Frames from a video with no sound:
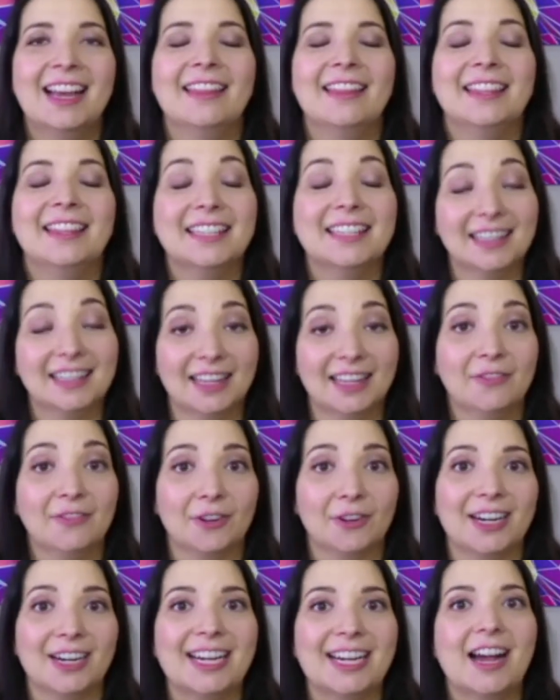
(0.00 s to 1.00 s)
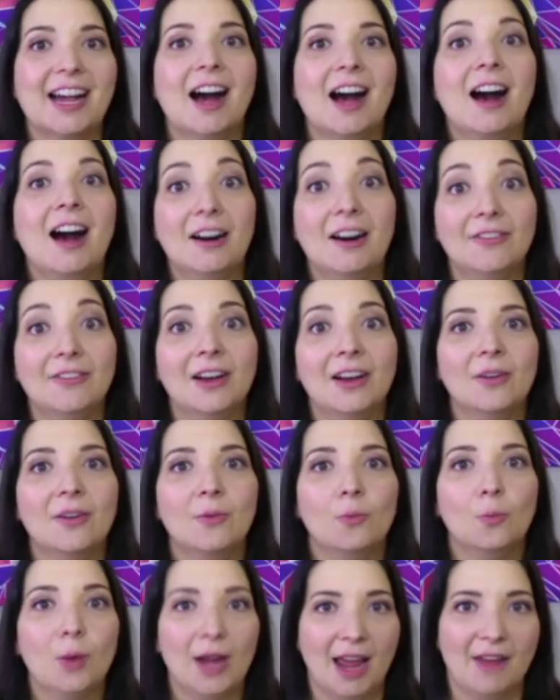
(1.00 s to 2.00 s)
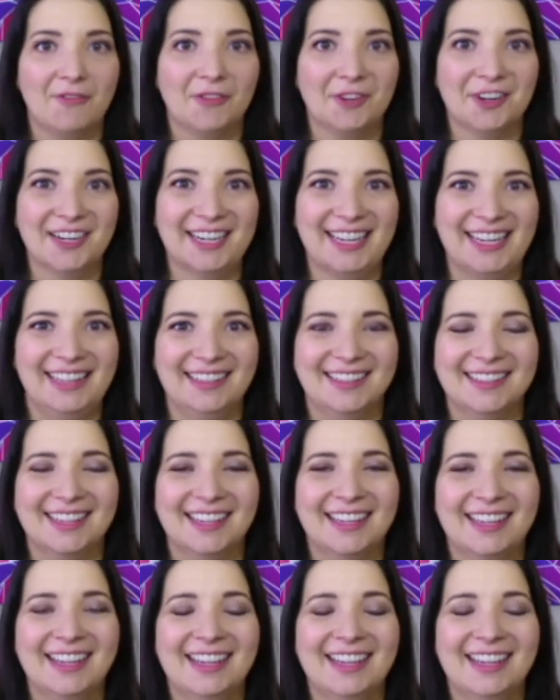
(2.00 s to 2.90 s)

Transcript: the delivery of whatever it is.